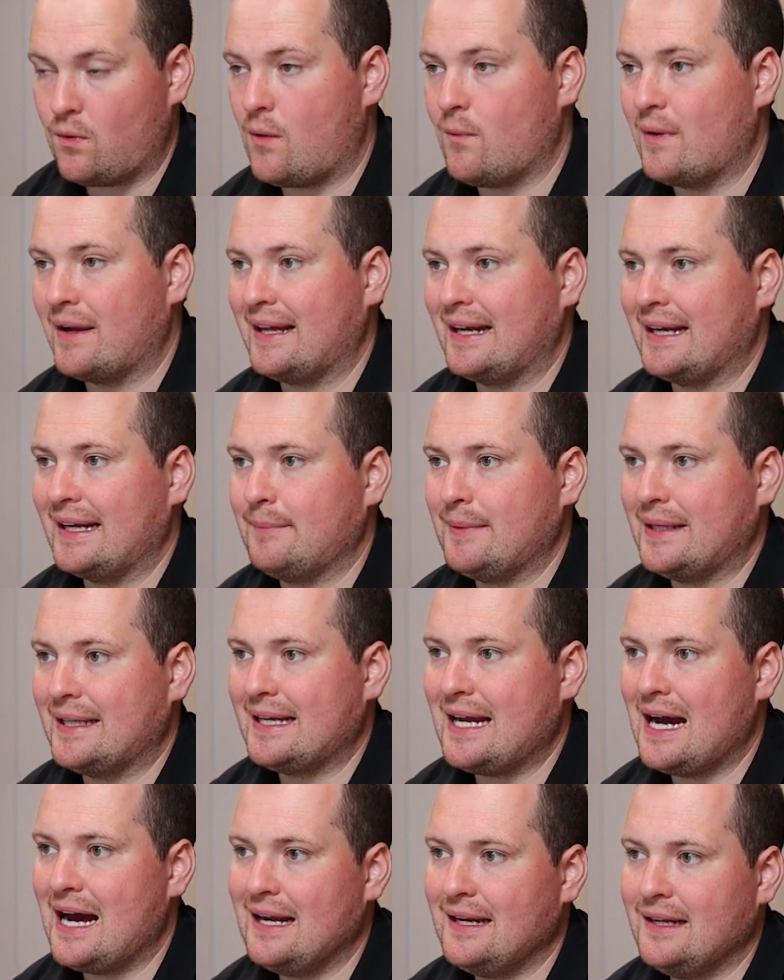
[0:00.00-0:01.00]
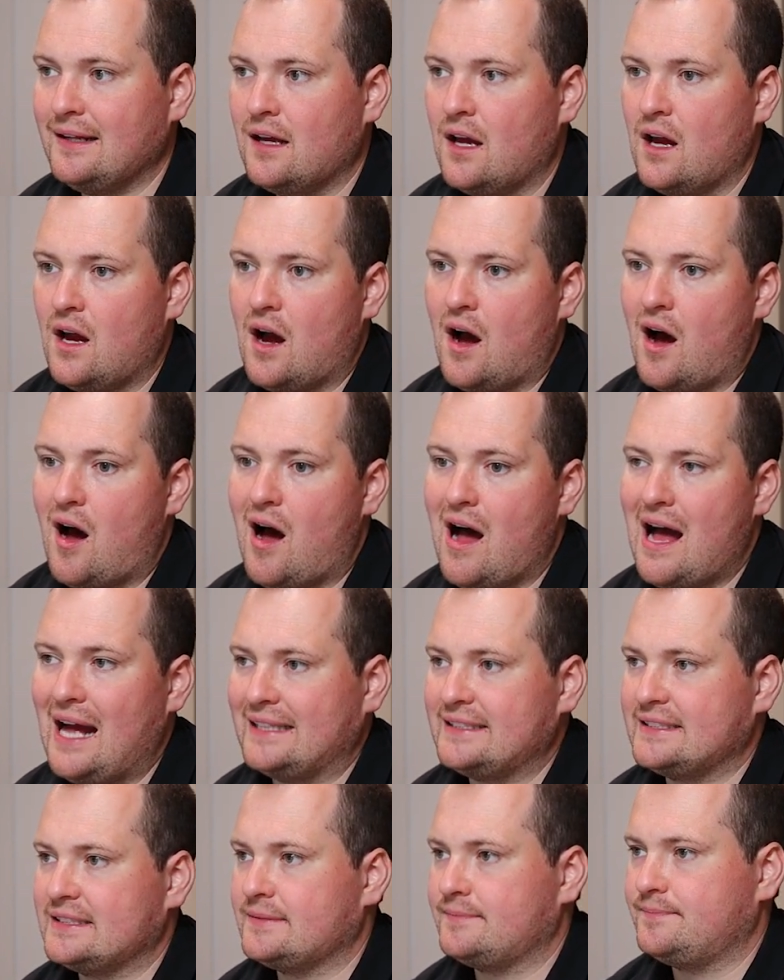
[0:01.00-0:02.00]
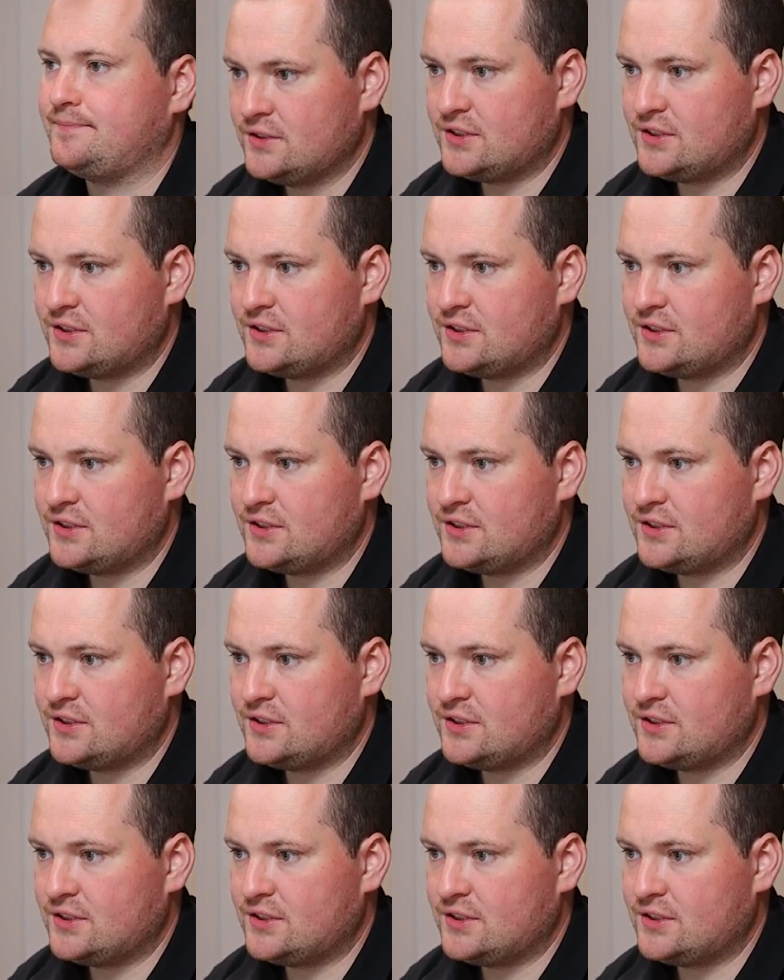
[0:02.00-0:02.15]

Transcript: what we're going to be cutting. Heights.